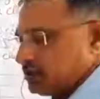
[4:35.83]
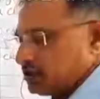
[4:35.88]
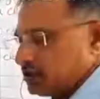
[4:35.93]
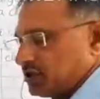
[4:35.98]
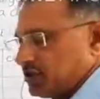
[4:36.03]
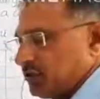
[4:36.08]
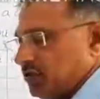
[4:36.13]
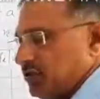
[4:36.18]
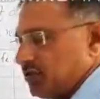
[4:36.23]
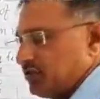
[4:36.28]

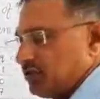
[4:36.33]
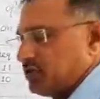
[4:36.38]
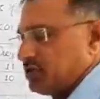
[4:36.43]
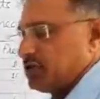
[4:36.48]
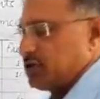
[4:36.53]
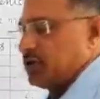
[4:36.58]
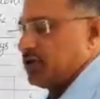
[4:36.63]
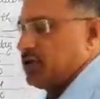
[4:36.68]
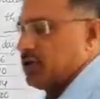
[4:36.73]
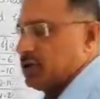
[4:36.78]
step
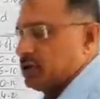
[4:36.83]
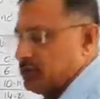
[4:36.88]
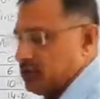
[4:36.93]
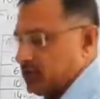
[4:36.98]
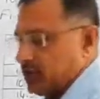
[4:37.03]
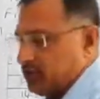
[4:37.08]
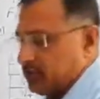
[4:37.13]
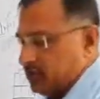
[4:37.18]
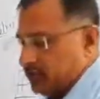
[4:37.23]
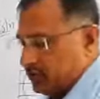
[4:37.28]
deviation. So
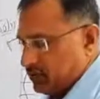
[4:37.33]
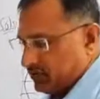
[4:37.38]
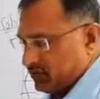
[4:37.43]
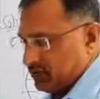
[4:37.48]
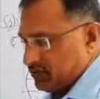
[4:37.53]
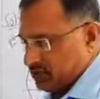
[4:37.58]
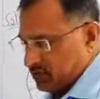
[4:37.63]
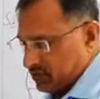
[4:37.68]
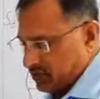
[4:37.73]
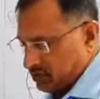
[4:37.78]
now our
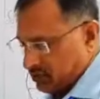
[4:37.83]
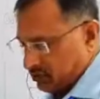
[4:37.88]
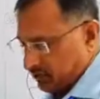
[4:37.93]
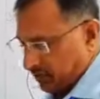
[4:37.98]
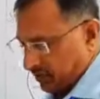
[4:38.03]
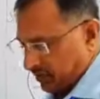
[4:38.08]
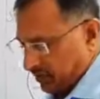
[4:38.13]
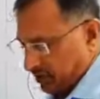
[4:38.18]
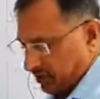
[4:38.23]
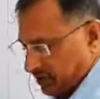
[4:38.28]
question is to
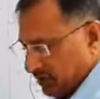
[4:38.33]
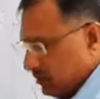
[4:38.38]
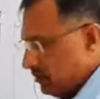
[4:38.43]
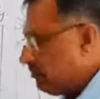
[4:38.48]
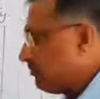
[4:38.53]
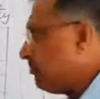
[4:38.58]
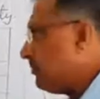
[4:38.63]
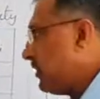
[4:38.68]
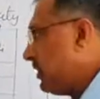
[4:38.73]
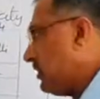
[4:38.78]
find
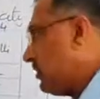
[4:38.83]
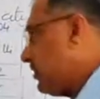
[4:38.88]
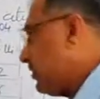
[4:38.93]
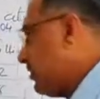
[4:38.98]
mean.